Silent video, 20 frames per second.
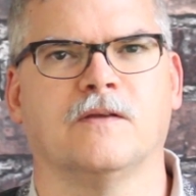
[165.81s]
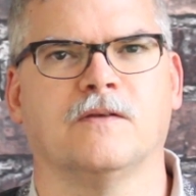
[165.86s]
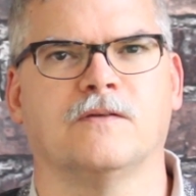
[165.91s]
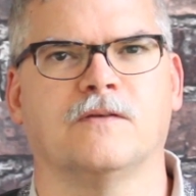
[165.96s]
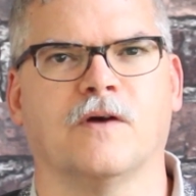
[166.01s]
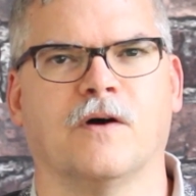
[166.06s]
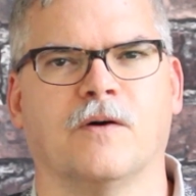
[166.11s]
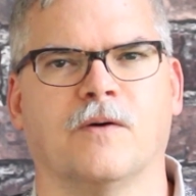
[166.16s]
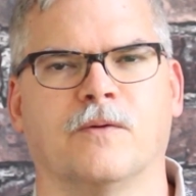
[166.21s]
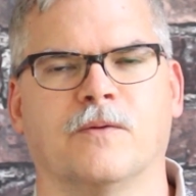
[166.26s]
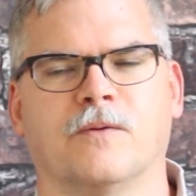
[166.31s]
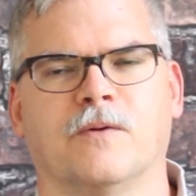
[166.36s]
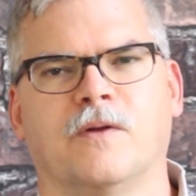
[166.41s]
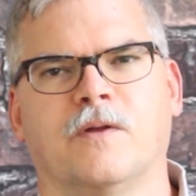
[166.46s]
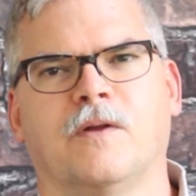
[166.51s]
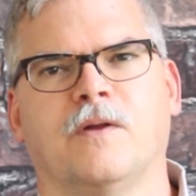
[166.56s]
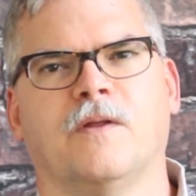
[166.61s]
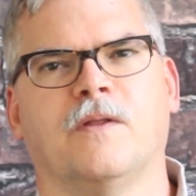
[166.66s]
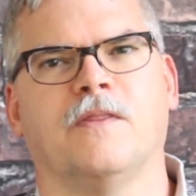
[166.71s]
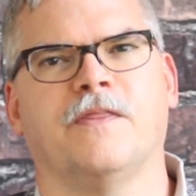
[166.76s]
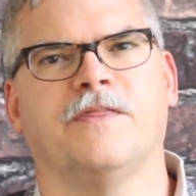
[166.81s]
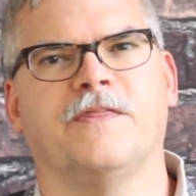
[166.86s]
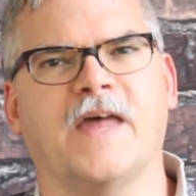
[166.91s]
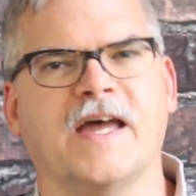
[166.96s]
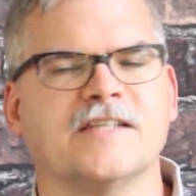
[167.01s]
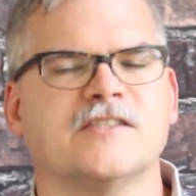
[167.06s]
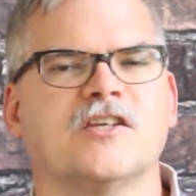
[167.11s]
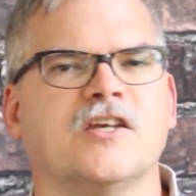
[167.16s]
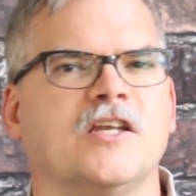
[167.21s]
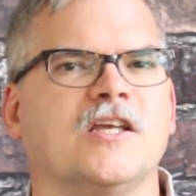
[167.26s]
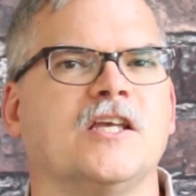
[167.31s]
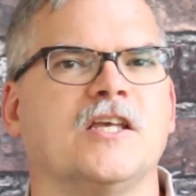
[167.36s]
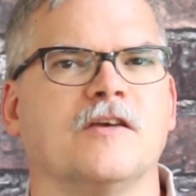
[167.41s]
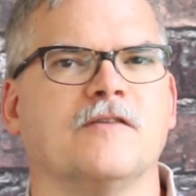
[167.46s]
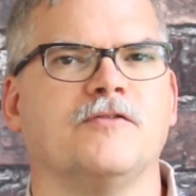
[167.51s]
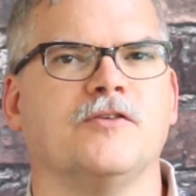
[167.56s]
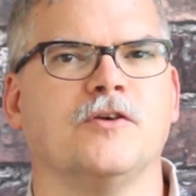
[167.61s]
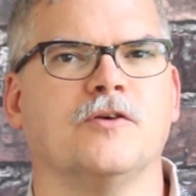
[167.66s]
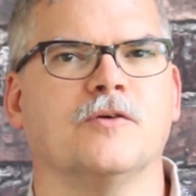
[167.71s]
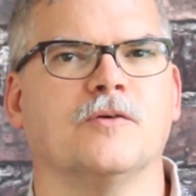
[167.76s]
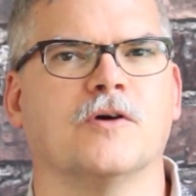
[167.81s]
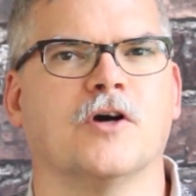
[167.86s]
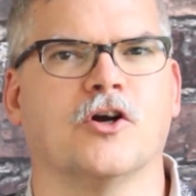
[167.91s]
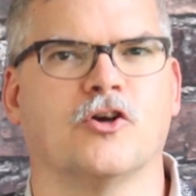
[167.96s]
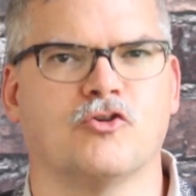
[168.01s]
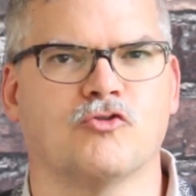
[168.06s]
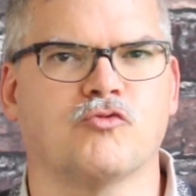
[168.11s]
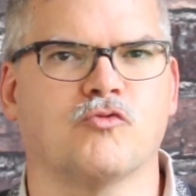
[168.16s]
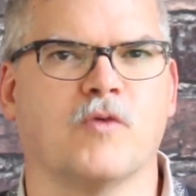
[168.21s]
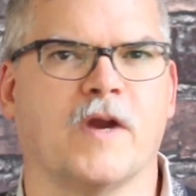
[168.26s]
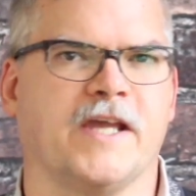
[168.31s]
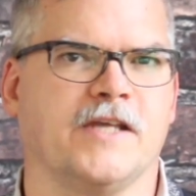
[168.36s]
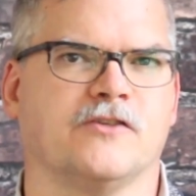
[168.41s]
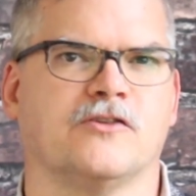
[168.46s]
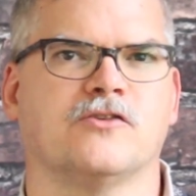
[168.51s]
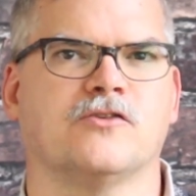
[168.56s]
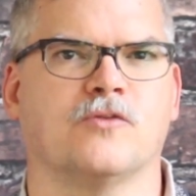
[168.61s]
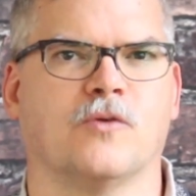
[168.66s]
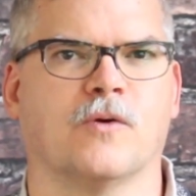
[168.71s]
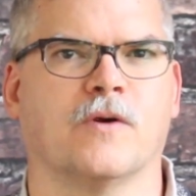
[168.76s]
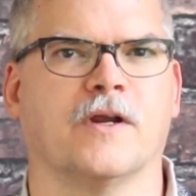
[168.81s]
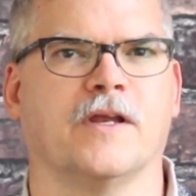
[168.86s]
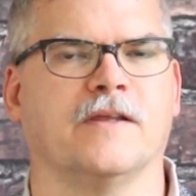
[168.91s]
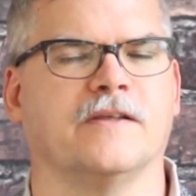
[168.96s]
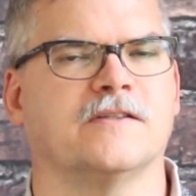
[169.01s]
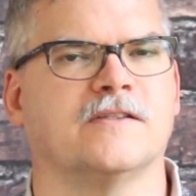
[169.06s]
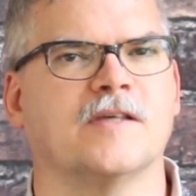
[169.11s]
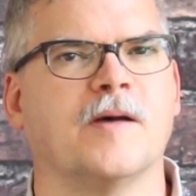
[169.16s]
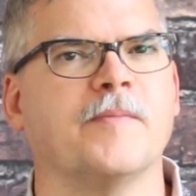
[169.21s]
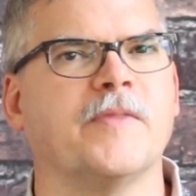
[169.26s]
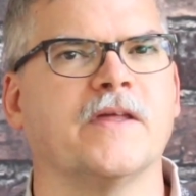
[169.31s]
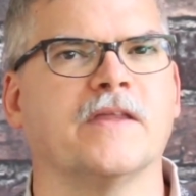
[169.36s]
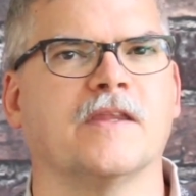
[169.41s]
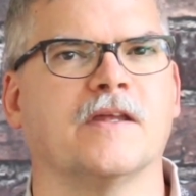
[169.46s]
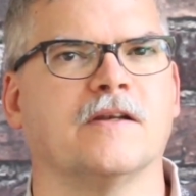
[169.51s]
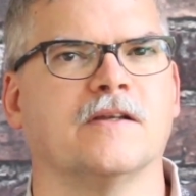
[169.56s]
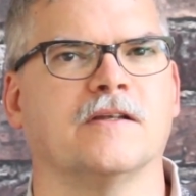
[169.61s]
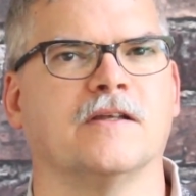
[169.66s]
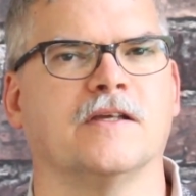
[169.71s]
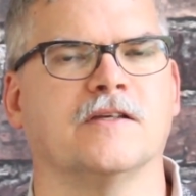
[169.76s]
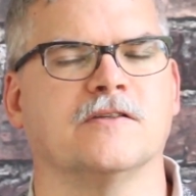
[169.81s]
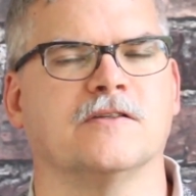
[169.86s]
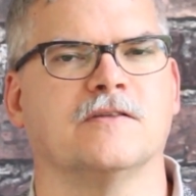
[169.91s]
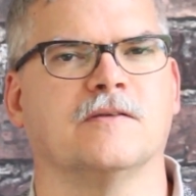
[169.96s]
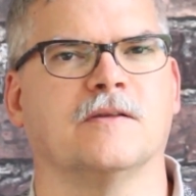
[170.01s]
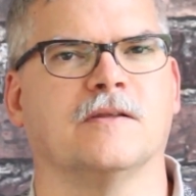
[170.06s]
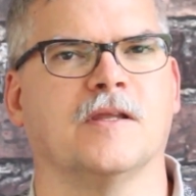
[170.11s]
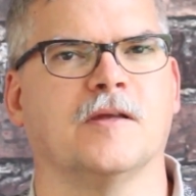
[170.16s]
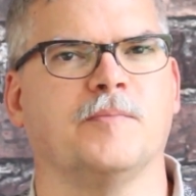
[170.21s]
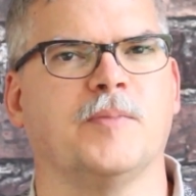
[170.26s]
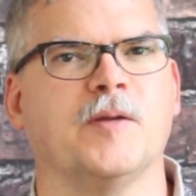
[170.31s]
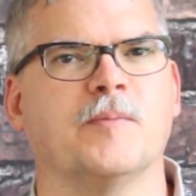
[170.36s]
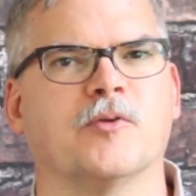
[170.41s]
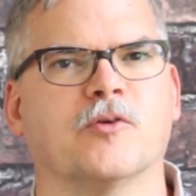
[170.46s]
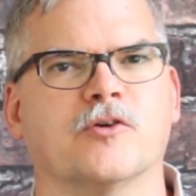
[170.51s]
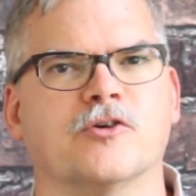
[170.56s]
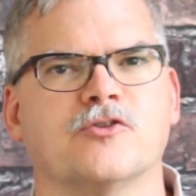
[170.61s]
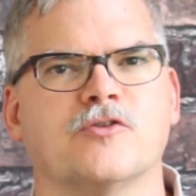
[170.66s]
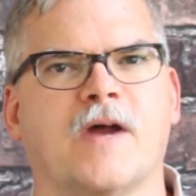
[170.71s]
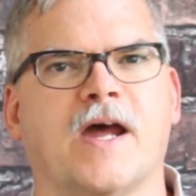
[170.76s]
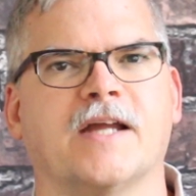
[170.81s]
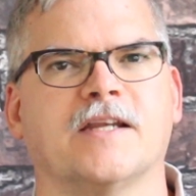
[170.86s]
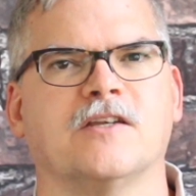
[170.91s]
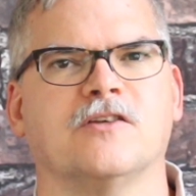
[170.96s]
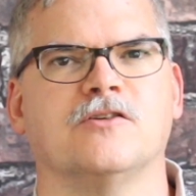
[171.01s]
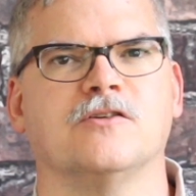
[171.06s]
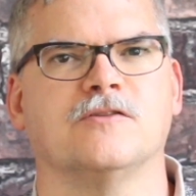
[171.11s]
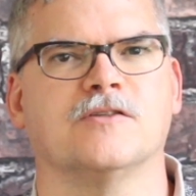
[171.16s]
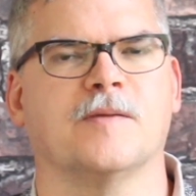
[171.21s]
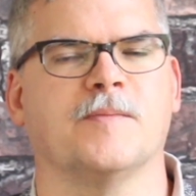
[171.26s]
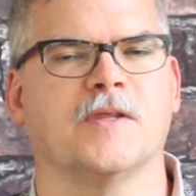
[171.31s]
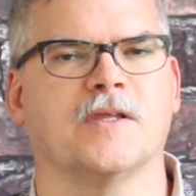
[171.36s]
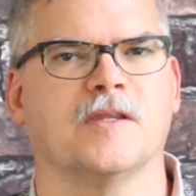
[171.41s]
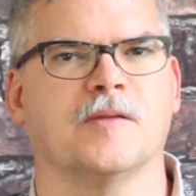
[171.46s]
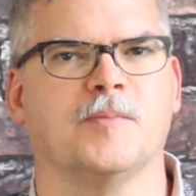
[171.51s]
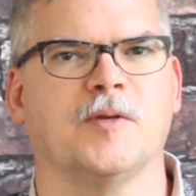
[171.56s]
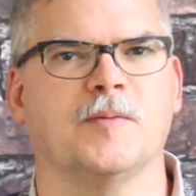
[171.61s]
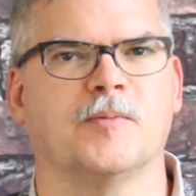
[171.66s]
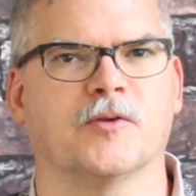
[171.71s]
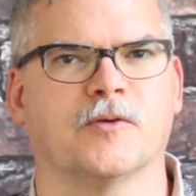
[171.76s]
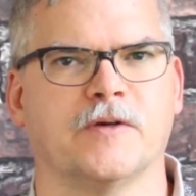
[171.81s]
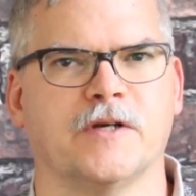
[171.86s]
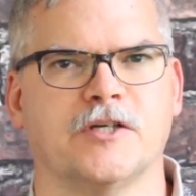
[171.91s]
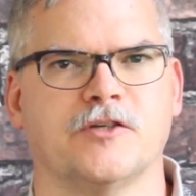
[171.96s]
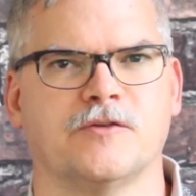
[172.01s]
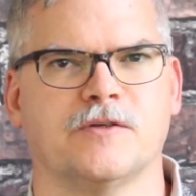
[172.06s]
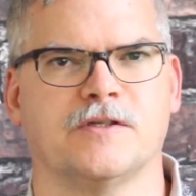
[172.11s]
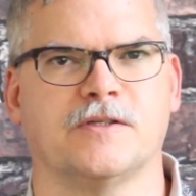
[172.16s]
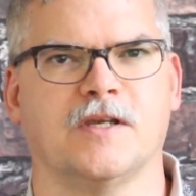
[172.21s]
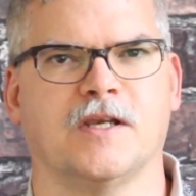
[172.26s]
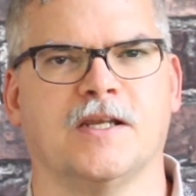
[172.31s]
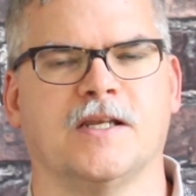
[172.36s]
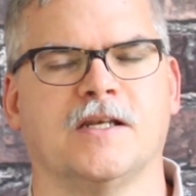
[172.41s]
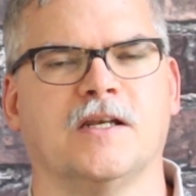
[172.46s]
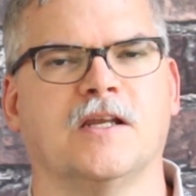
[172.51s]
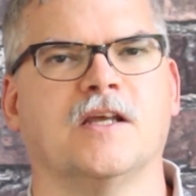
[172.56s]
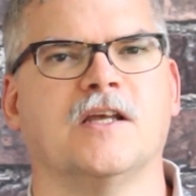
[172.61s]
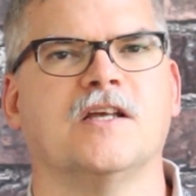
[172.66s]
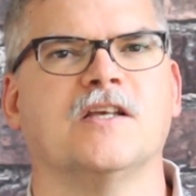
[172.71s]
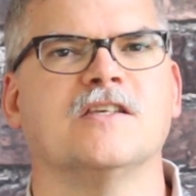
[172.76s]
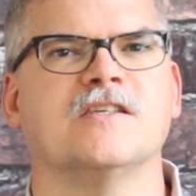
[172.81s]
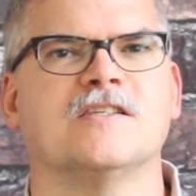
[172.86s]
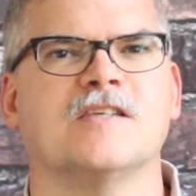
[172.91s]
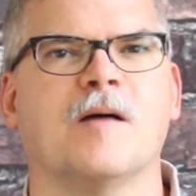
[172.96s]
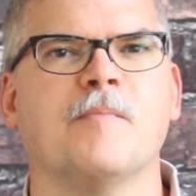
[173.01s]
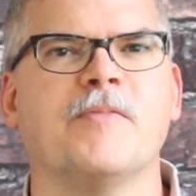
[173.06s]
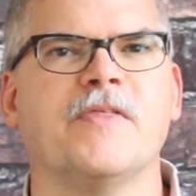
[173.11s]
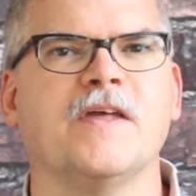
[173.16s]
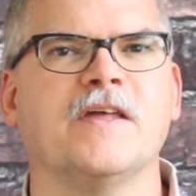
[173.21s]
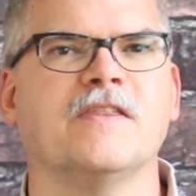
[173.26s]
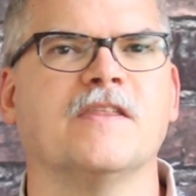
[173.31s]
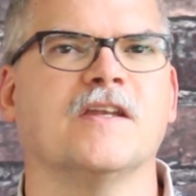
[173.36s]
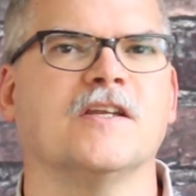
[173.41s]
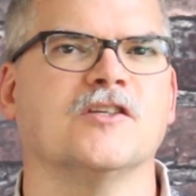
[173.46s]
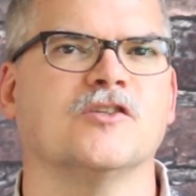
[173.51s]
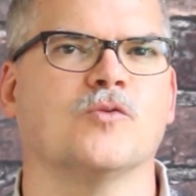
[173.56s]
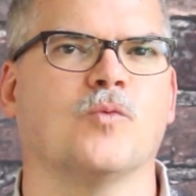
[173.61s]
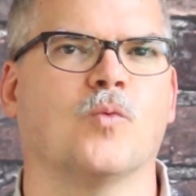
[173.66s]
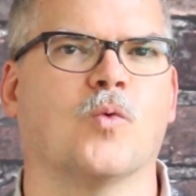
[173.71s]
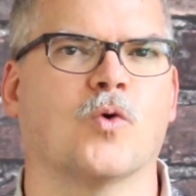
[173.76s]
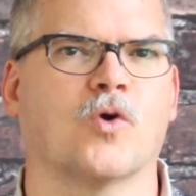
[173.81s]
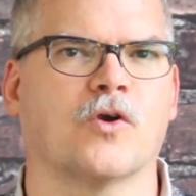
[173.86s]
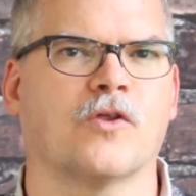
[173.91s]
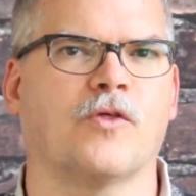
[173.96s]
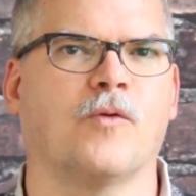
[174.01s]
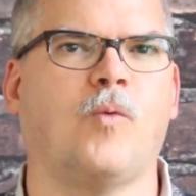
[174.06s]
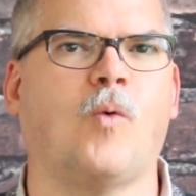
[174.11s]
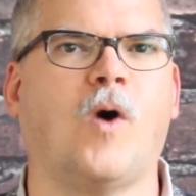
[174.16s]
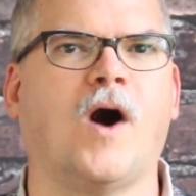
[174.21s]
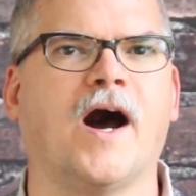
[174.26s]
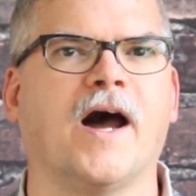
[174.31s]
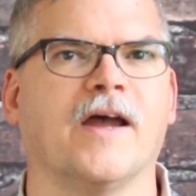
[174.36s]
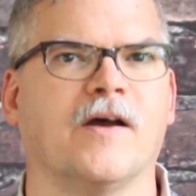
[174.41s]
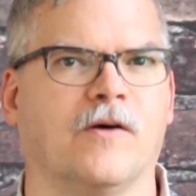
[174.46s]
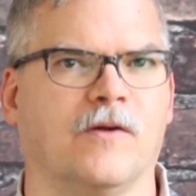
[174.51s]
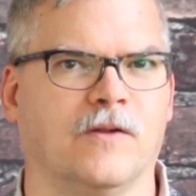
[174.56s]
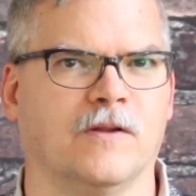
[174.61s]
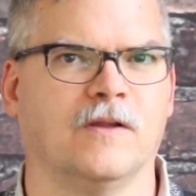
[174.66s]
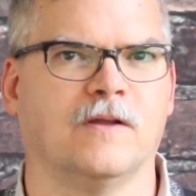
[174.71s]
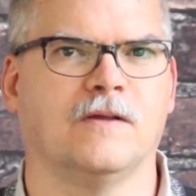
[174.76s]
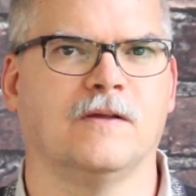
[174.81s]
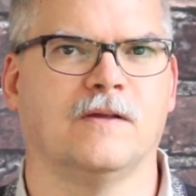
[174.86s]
So that's going to give you a great story, something that is, that people are attracted to, something that people are interested in, something that is worthwhile.